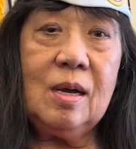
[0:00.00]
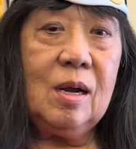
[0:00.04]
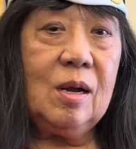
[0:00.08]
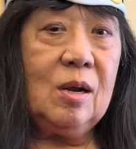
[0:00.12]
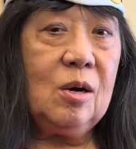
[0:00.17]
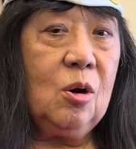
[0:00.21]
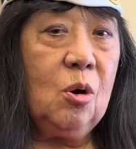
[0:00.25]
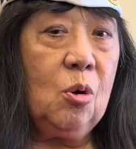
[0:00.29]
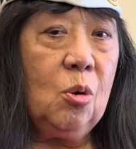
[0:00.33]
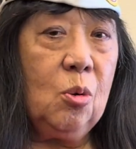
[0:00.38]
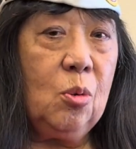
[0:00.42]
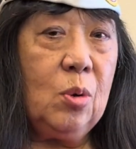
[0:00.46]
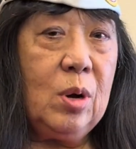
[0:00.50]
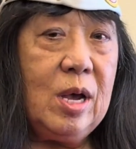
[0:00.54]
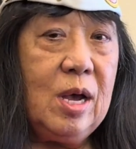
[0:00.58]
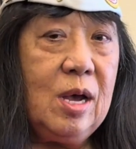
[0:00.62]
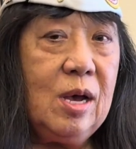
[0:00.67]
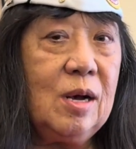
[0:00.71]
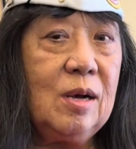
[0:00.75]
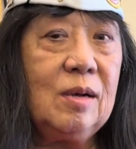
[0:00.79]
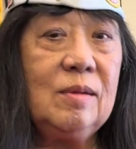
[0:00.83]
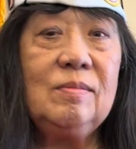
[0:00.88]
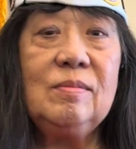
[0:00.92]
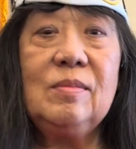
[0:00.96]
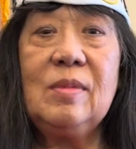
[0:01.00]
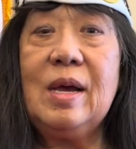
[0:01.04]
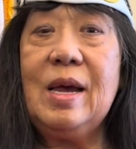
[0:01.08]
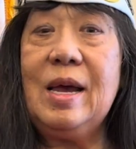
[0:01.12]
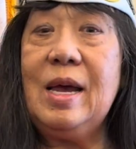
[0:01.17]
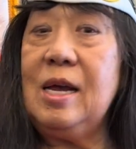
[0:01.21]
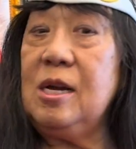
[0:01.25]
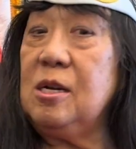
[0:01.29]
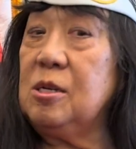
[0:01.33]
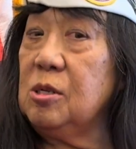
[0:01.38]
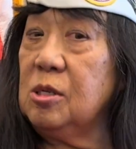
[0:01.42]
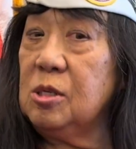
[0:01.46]
Korea,
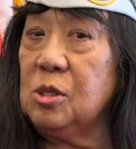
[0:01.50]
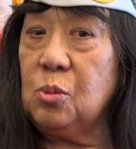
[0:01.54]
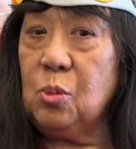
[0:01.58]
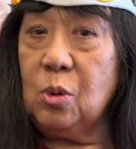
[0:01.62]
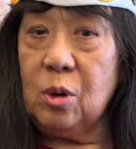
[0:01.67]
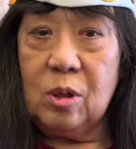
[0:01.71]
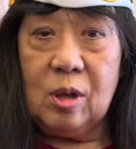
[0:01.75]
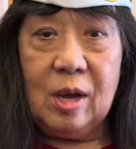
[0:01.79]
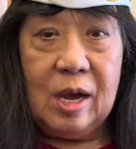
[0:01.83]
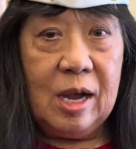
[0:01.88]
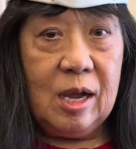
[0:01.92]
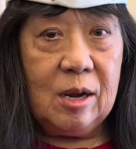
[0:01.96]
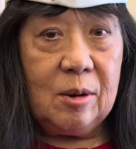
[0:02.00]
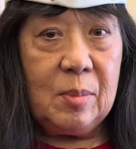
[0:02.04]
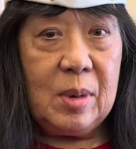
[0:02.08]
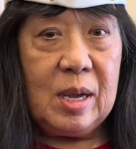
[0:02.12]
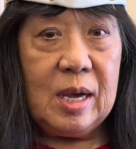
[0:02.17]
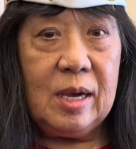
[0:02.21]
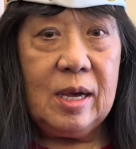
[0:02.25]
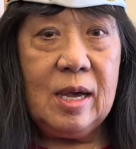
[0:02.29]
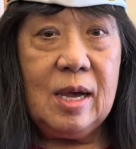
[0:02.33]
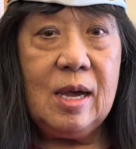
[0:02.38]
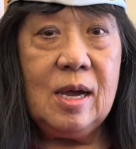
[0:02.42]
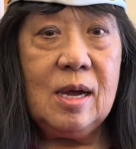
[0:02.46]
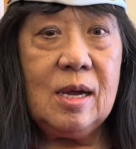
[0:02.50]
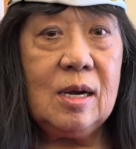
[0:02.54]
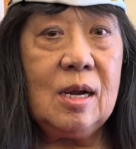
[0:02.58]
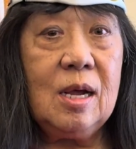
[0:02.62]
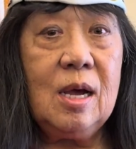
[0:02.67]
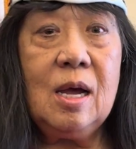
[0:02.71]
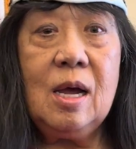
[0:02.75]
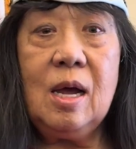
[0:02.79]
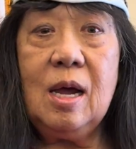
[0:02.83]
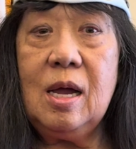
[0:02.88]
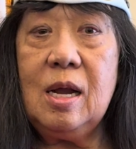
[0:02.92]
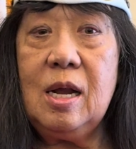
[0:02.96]
Asians were the enemy again.
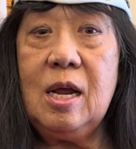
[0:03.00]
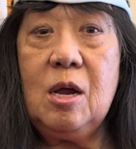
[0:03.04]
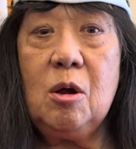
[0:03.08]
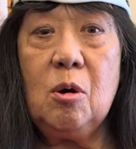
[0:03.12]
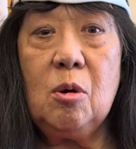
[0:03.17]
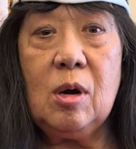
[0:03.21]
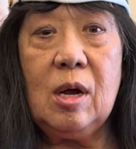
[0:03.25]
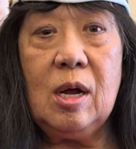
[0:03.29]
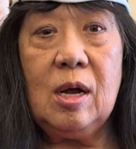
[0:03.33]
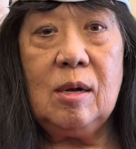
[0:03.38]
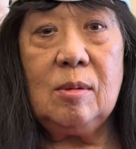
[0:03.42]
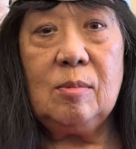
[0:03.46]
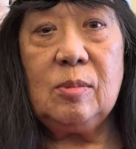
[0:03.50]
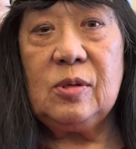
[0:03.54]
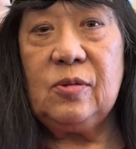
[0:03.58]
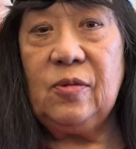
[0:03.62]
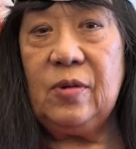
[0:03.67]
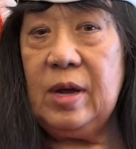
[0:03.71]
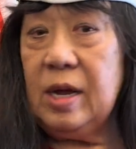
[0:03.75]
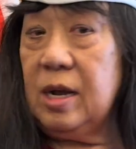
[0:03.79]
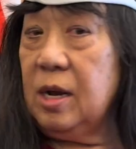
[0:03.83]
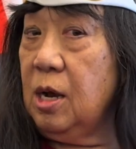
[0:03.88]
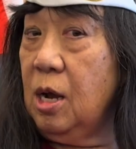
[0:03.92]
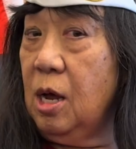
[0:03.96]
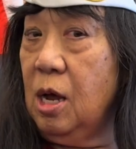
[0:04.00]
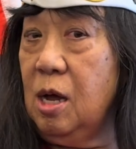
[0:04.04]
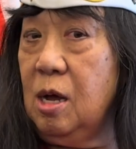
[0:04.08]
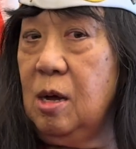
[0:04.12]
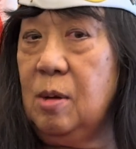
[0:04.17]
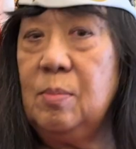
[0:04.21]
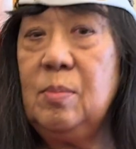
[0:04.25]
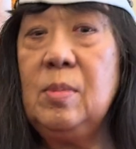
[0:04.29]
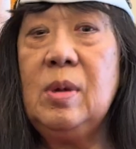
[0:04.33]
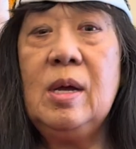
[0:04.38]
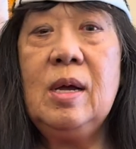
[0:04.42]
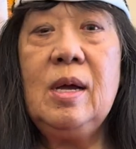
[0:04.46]
And here comes
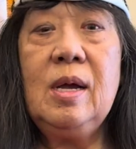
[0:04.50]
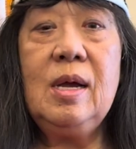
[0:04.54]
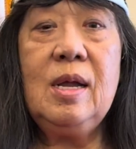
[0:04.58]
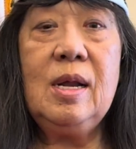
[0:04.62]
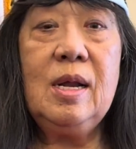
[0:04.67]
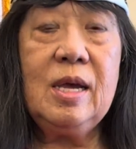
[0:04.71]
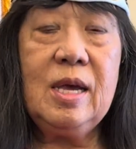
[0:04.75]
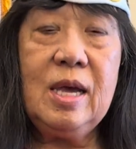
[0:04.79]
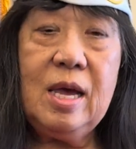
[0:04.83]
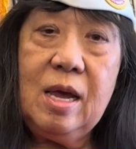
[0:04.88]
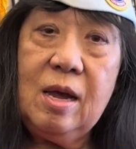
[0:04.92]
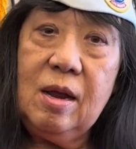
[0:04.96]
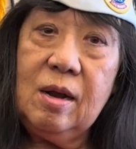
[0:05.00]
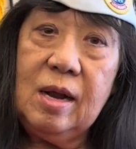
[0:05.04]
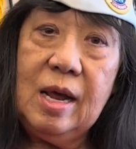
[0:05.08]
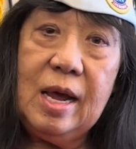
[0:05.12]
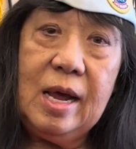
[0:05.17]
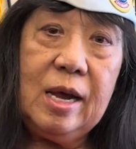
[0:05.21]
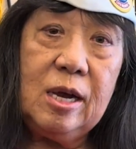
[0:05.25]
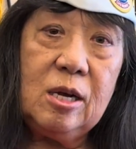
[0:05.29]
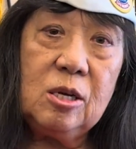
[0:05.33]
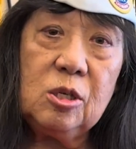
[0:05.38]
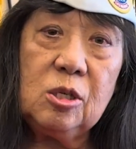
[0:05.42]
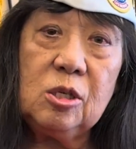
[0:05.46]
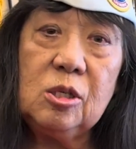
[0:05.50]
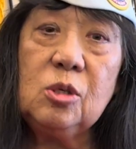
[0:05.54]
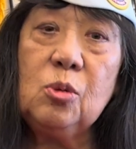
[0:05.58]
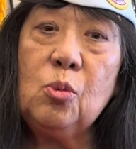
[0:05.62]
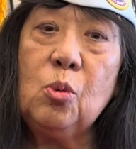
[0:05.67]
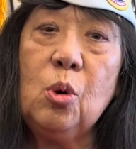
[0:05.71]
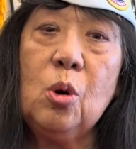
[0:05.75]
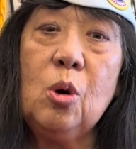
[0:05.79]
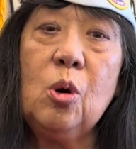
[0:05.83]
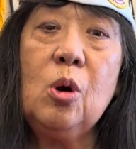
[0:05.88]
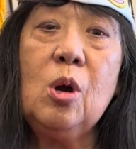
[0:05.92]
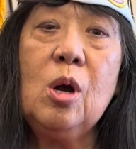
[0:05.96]
Vietnam, and again, Asians
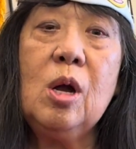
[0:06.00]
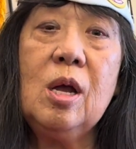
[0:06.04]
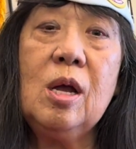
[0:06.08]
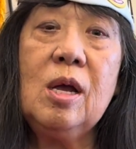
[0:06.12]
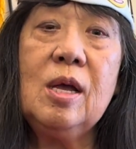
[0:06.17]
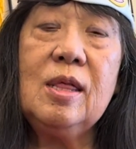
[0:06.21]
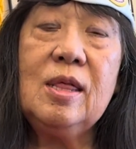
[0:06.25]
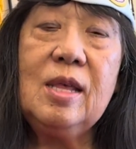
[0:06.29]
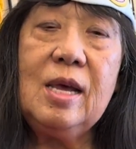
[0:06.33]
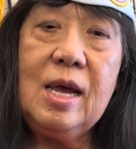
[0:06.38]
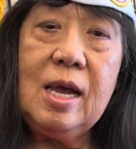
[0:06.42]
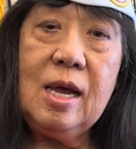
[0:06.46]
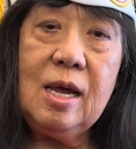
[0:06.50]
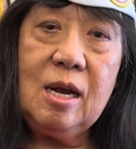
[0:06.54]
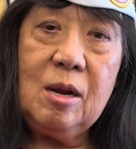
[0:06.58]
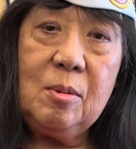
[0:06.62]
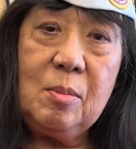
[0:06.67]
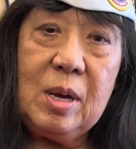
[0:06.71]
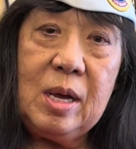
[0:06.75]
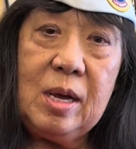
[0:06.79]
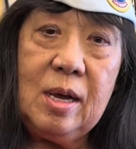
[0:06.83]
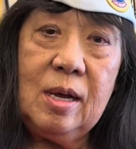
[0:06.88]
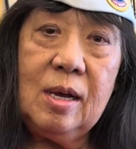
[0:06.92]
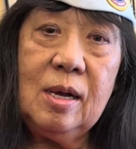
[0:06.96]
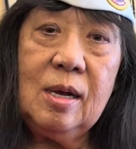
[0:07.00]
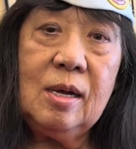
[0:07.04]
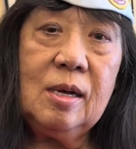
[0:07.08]
were the enemy.